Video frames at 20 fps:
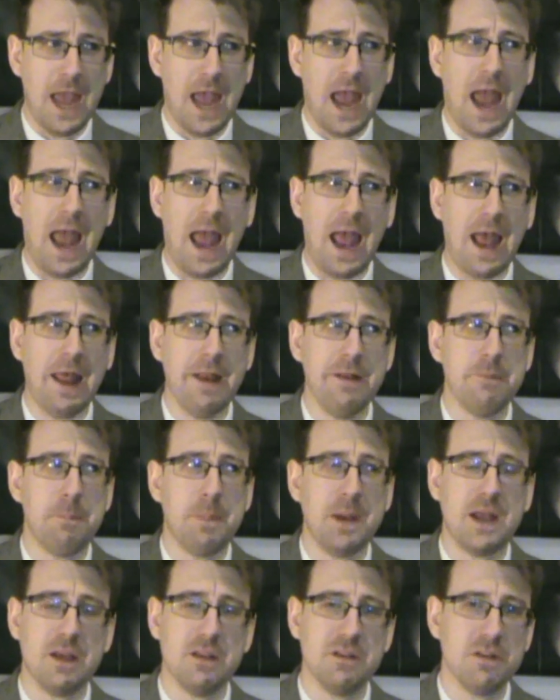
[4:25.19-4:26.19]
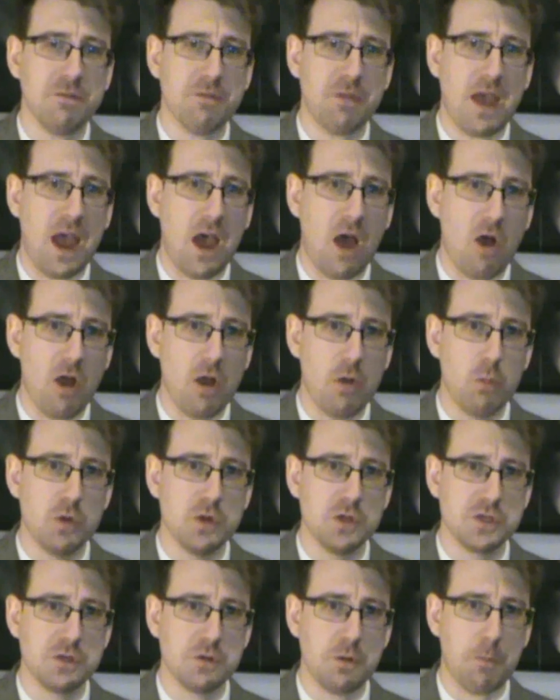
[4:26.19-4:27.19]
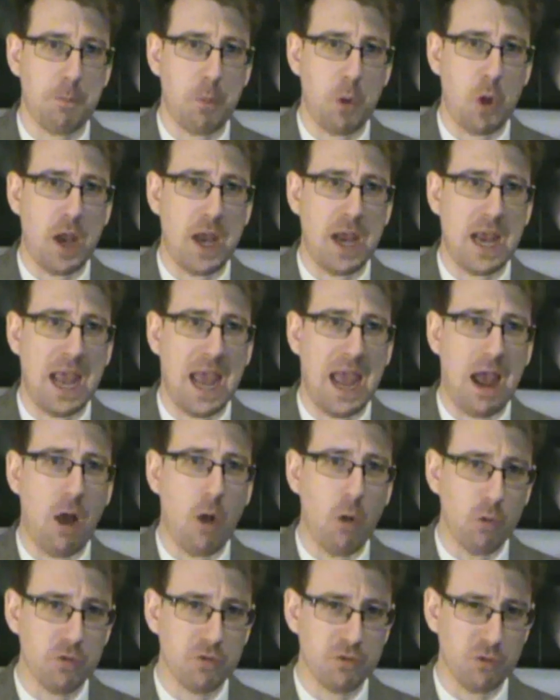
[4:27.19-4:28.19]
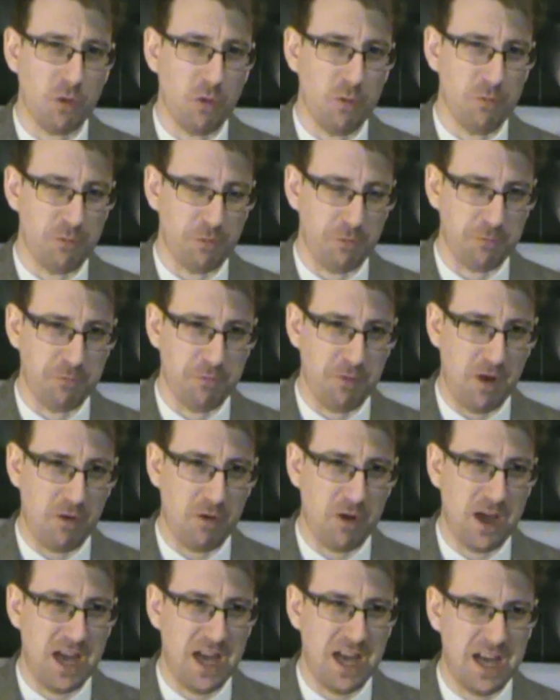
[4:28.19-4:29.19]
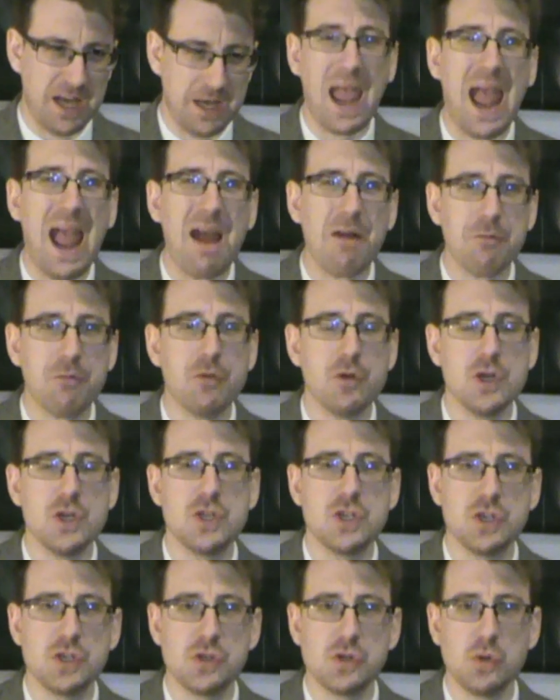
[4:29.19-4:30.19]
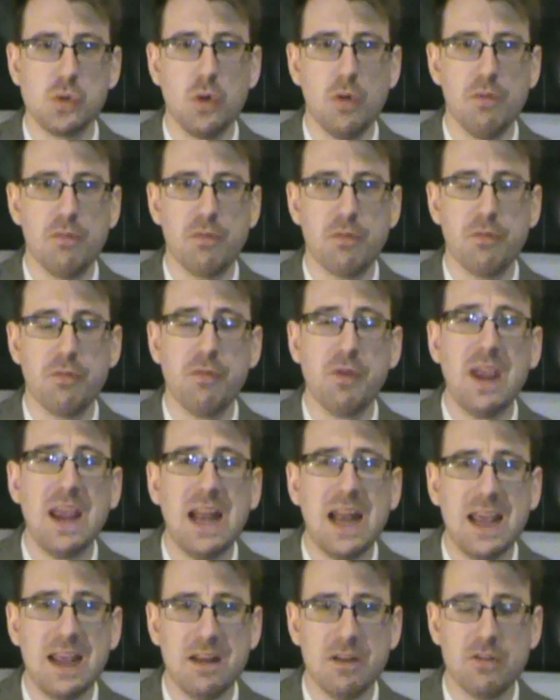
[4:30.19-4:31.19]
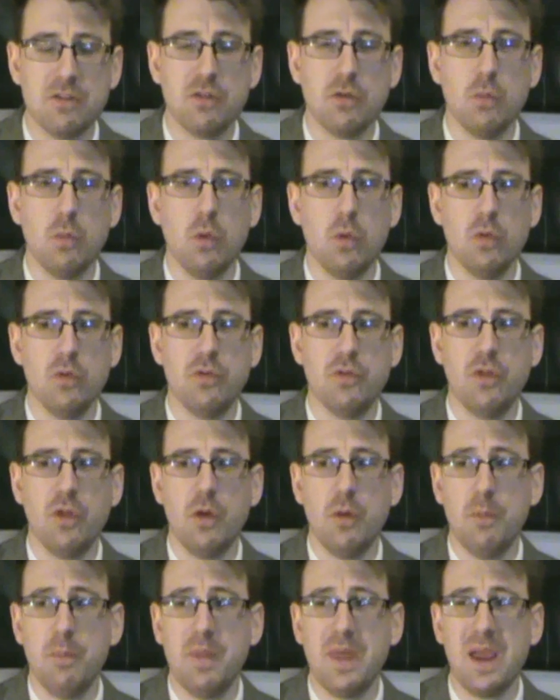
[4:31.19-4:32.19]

and because of that I was putting out sort of very average sort of feelings towards them.